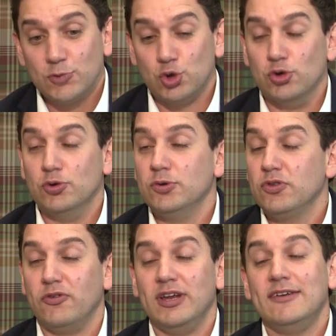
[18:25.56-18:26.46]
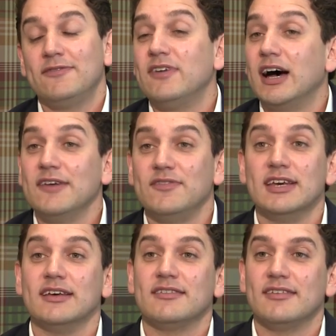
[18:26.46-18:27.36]
2, 3, 5
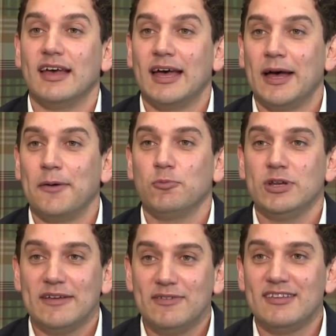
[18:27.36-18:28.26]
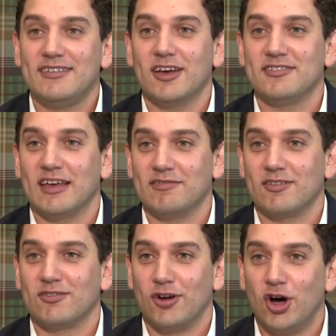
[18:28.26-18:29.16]
years. We definitely see ourselves
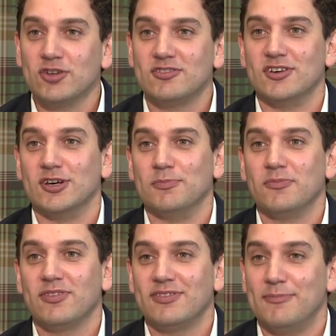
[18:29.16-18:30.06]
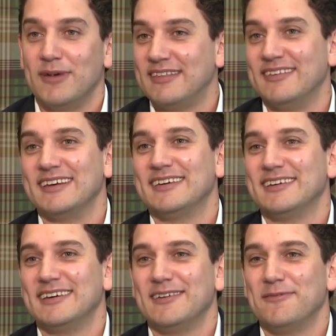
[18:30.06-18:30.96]
as long-term thematic
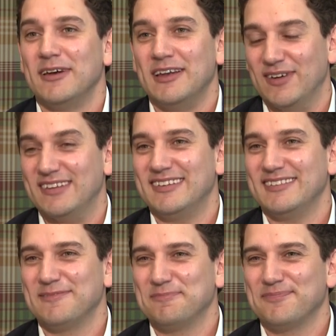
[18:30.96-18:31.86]
investors.